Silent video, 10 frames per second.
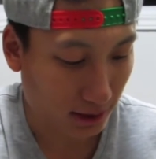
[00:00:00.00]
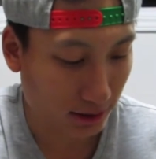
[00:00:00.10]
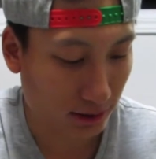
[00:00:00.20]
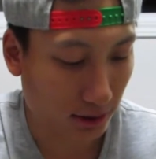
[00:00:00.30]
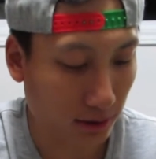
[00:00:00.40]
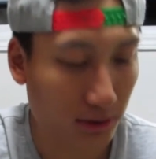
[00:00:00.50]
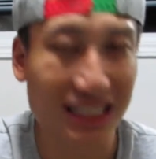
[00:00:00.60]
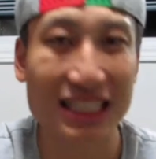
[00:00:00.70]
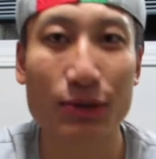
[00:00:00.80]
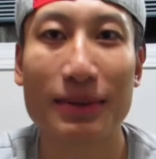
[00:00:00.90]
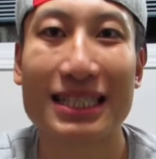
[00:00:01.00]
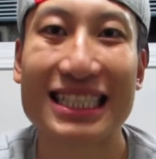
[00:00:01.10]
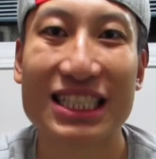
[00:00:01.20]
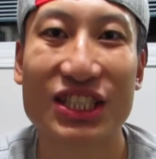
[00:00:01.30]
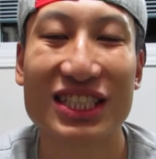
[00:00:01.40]
So this is what my
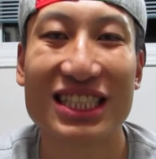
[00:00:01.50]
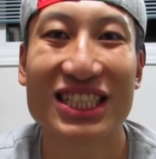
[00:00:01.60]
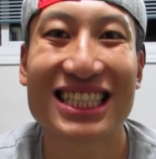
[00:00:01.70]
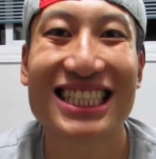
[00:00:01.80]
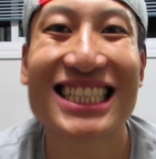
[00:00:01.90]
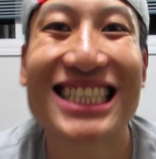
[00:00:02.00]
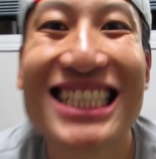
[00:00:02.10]
teeth currently look like.